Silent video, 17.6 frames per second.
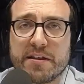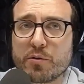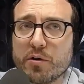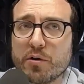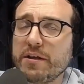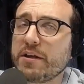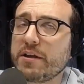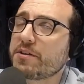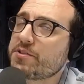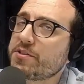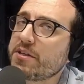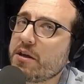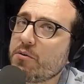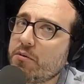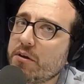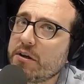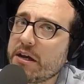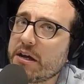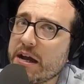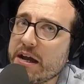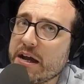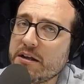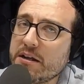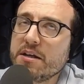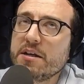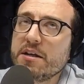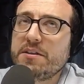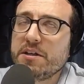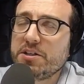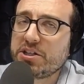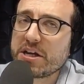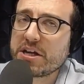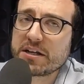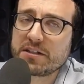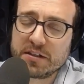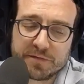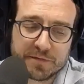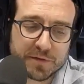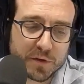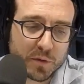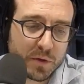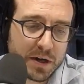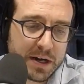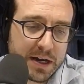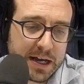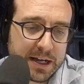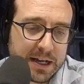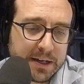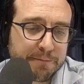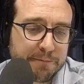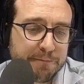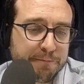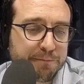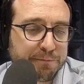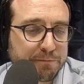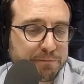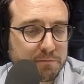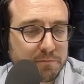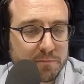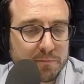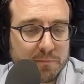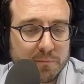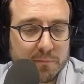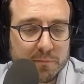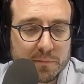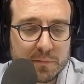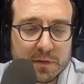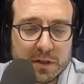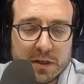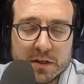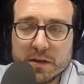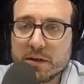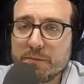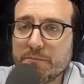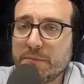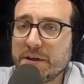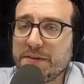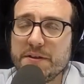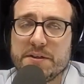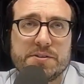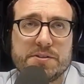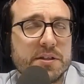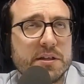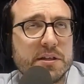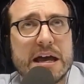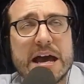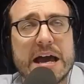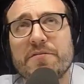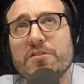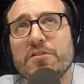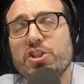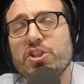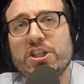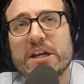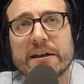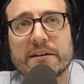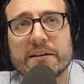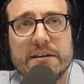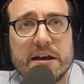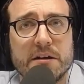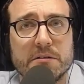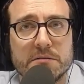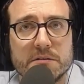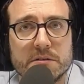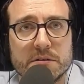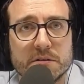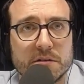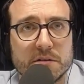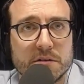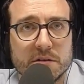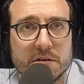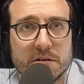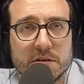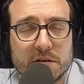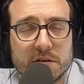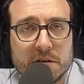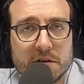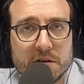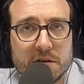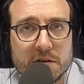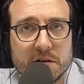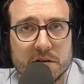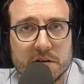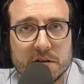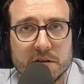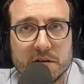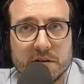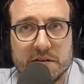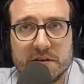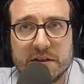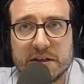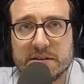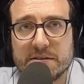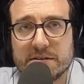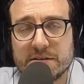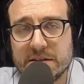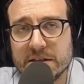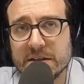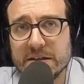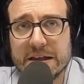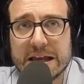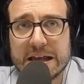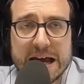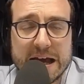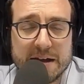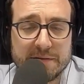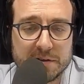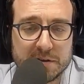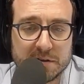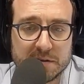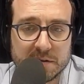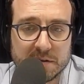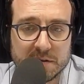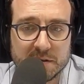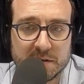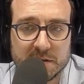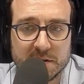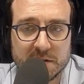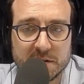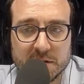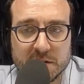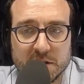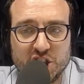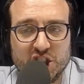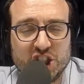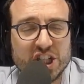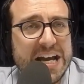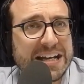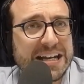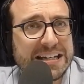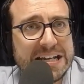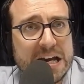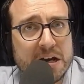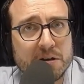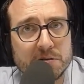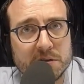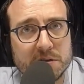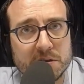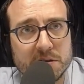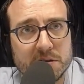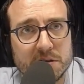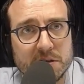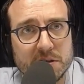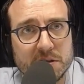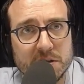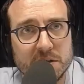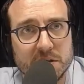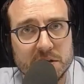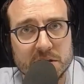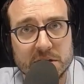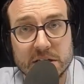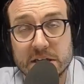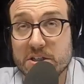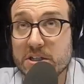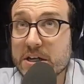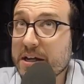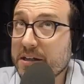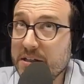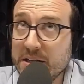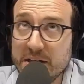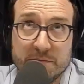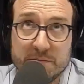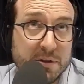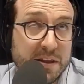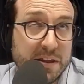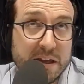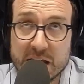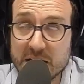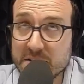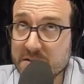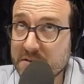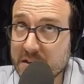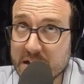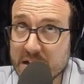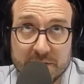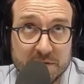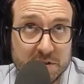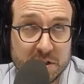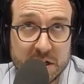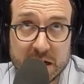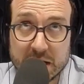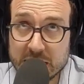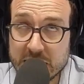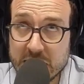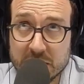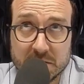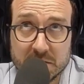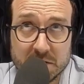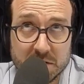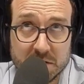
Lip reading: were only going to stay one night. They checked in for one night, but they still haven't checked out. They still haven't checked out. They checked in, but they still haven't checked out.